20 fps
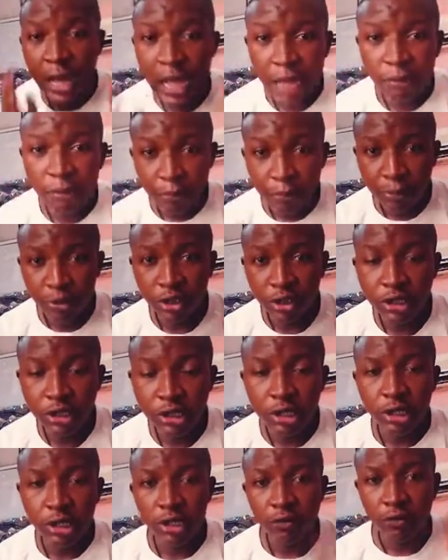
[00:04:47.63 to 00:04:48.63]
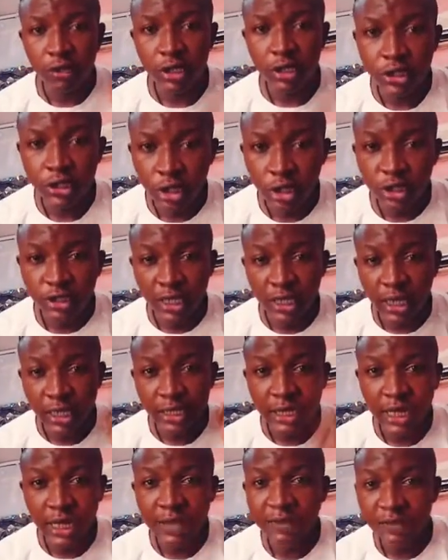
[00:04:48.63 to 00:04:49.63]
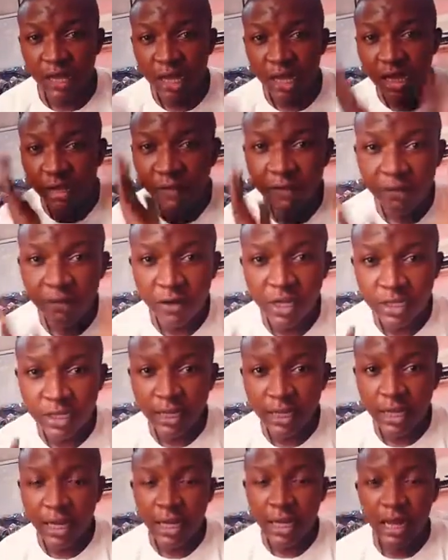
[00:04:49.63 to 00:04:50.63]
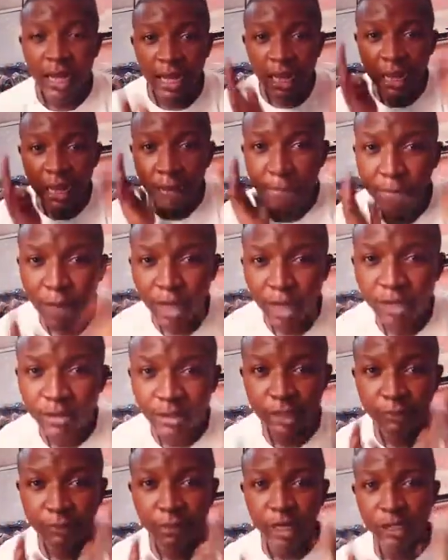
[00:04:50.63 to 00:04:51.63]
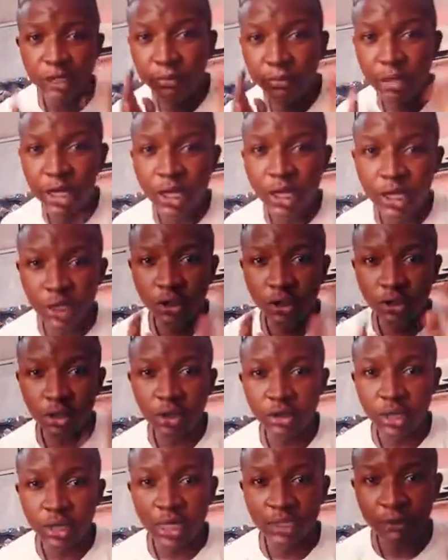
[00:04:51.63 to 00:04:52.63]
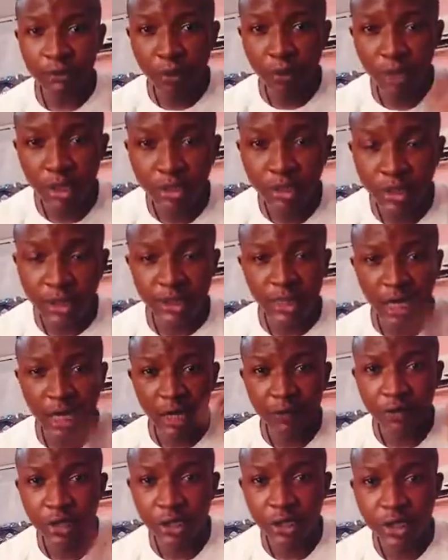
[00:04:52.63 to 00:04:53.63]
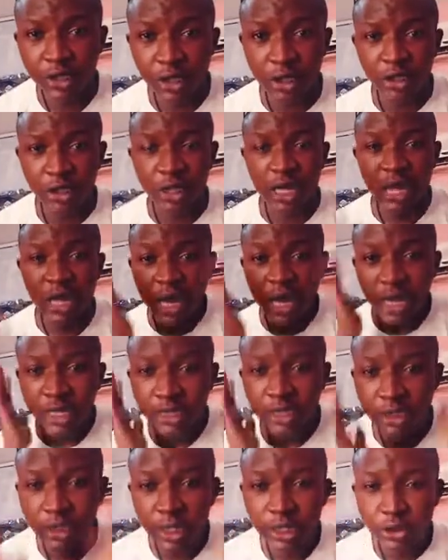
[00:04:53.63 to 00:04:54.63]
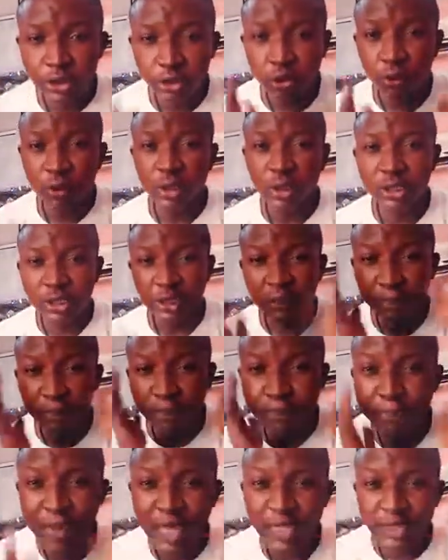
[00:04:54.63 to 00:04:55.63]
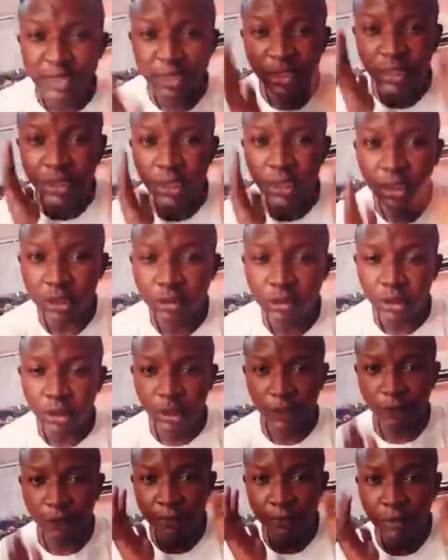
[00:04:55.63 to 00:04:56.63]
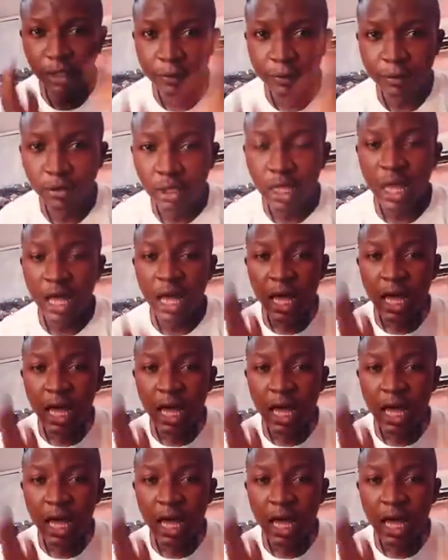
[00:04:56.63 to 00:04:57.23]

I am a political, religious and lifestyle influencer. I am passionate about making sure that politics and religion are geared towards the best interest of the people.